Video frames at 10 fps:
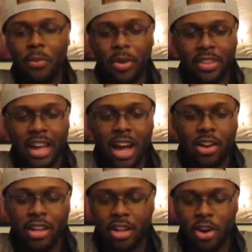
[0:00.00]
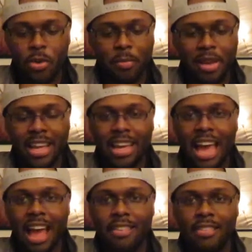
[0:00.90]
Gadot being
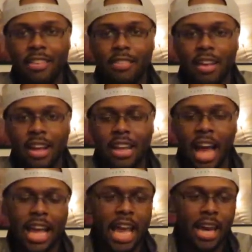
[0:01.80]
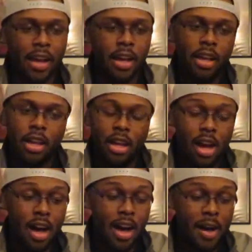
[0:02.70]
cast as Diana.
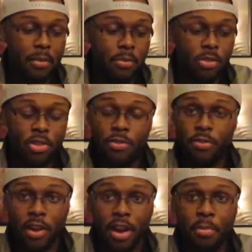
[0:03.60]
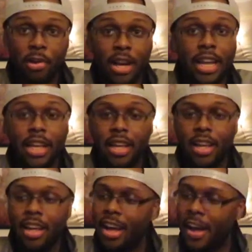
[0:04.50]
She's very pretty.
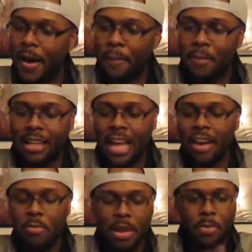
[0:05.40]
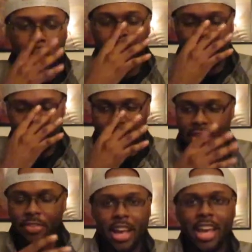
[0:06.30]
A lot of people were
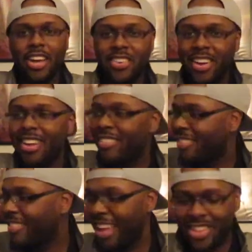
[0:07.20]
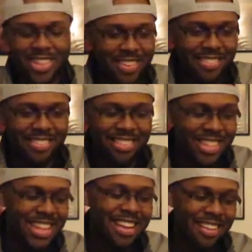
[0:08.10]
kind of angry. It's like she
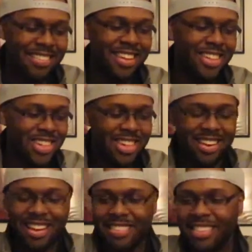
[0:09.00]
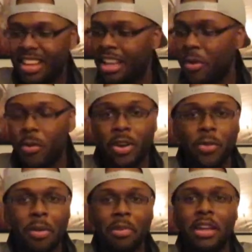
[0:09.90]
doesn't look like
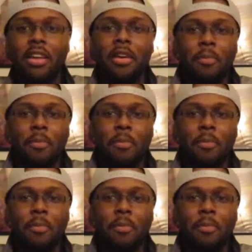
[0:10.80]
Wonder Woman.